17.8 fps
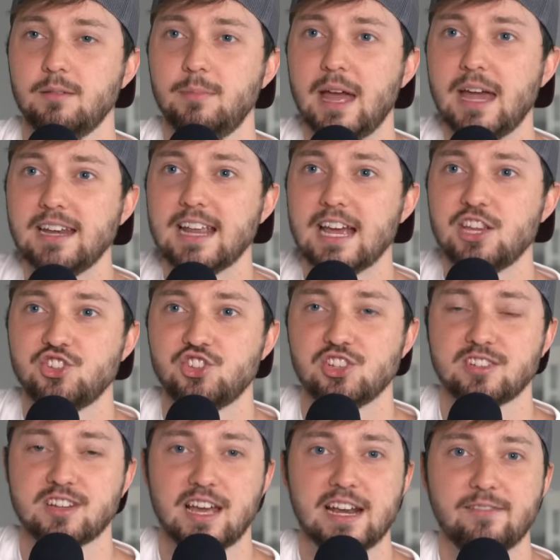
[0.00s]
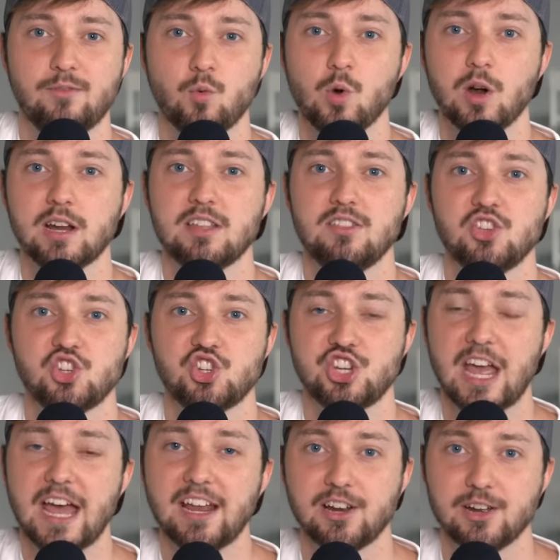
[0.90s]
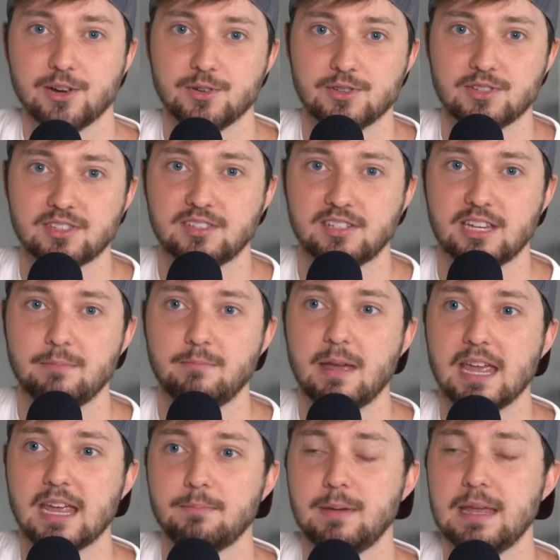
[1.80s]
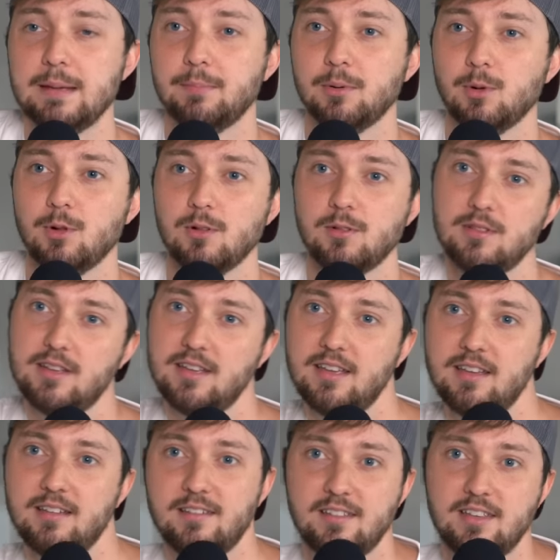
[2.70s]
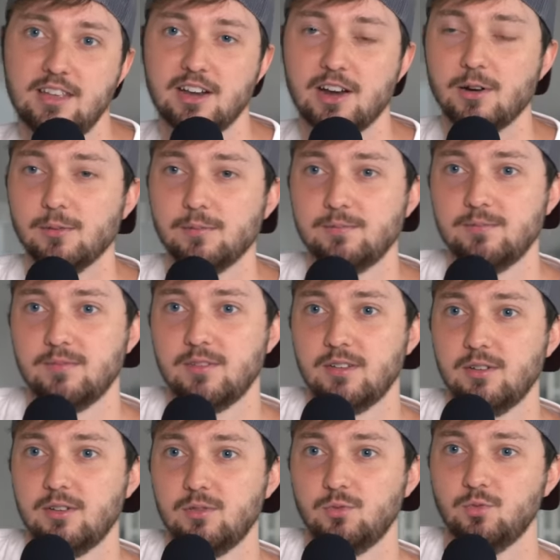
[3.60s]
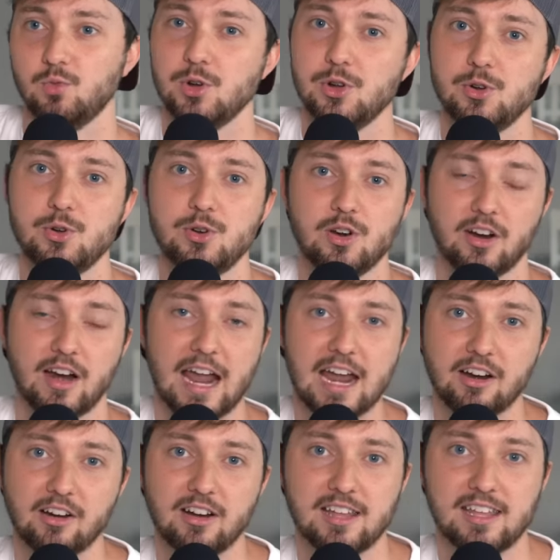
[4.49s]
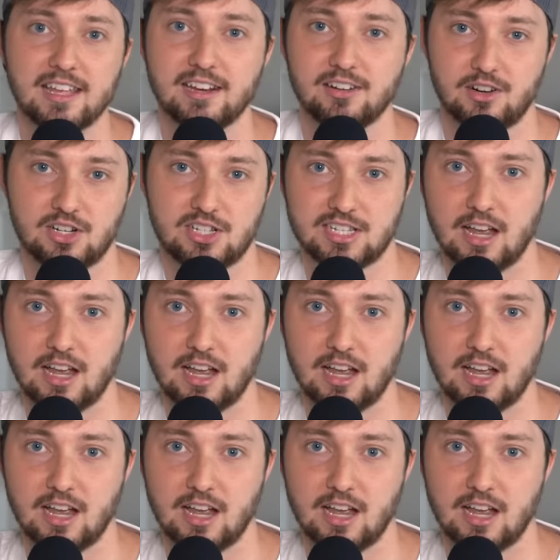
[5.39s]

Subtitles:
The bad guys just kind of work in the shadows to make people, you know, rude or arrogant or